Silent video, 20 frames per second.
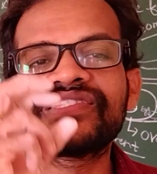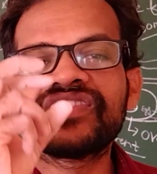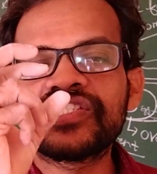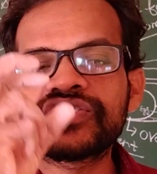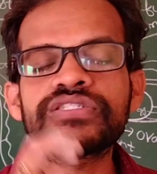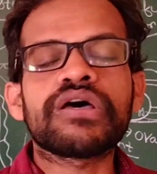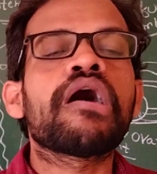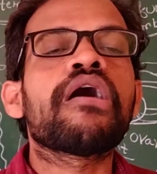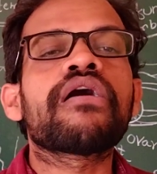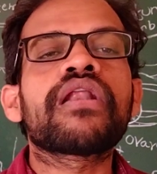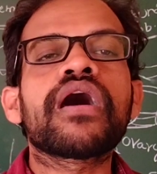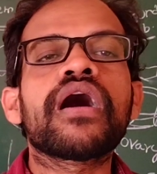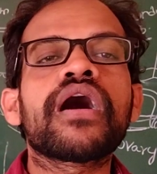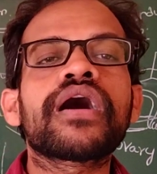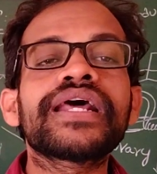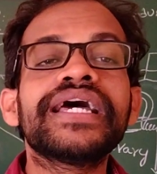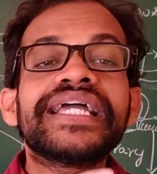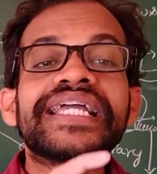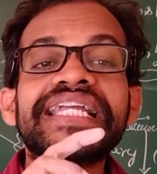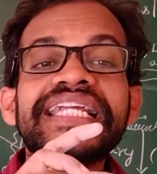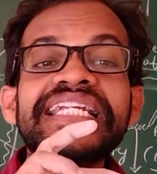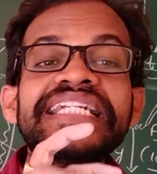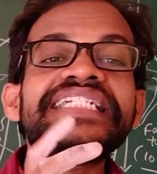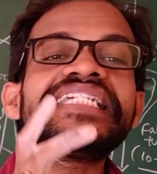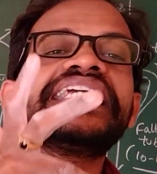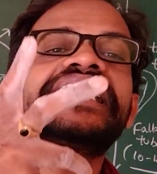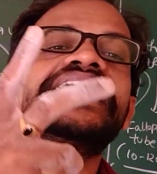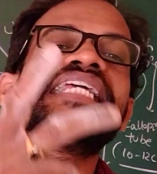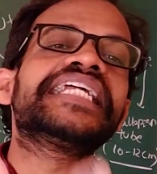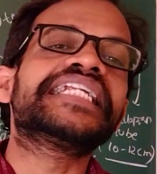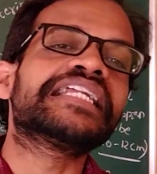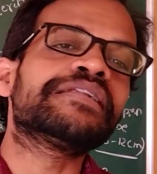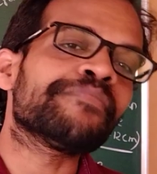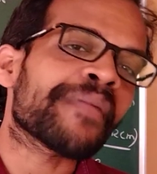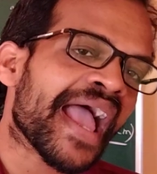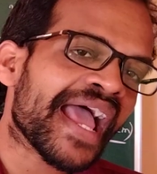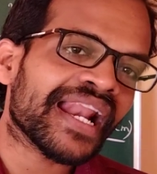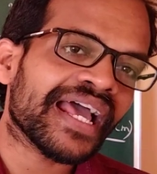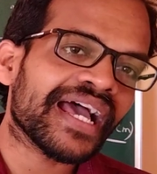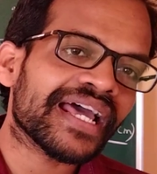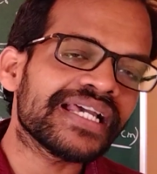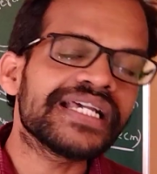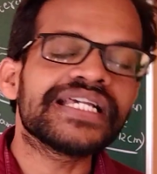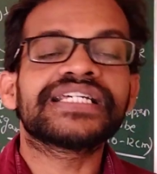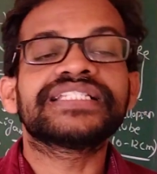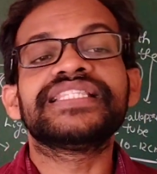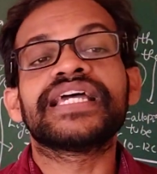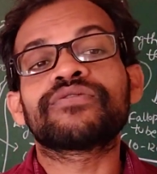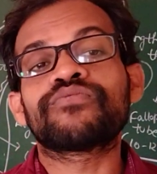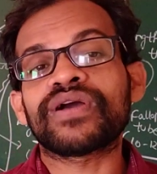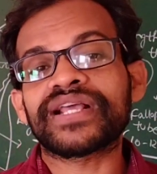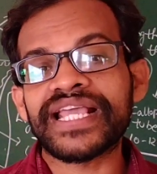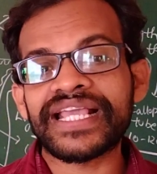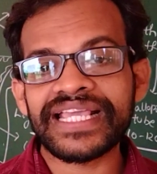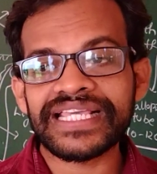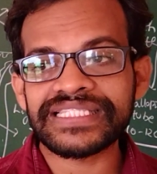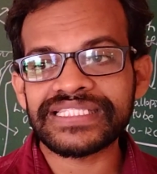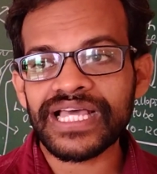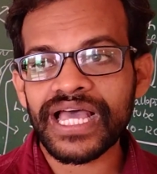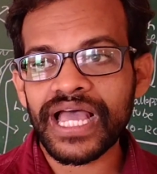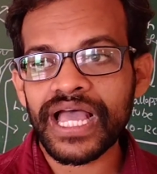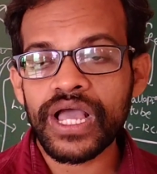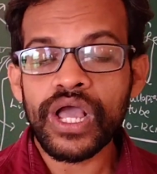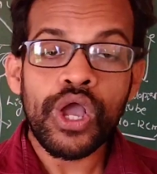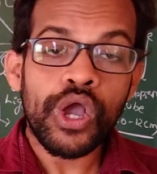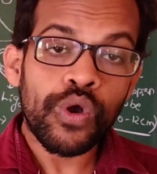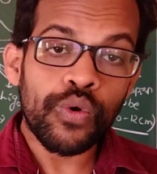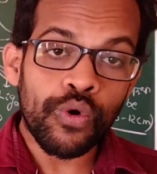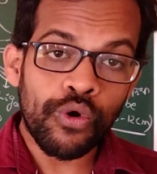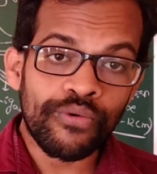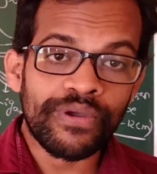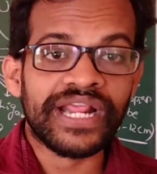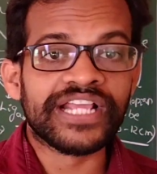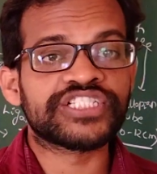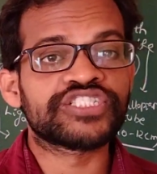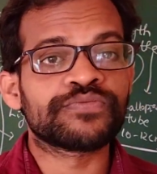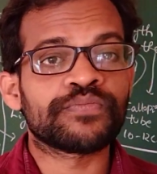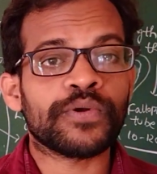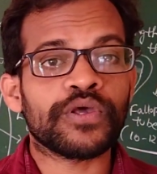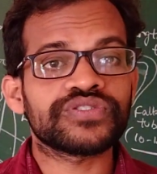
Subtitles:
These all are integrated manner. They are working in the ovulation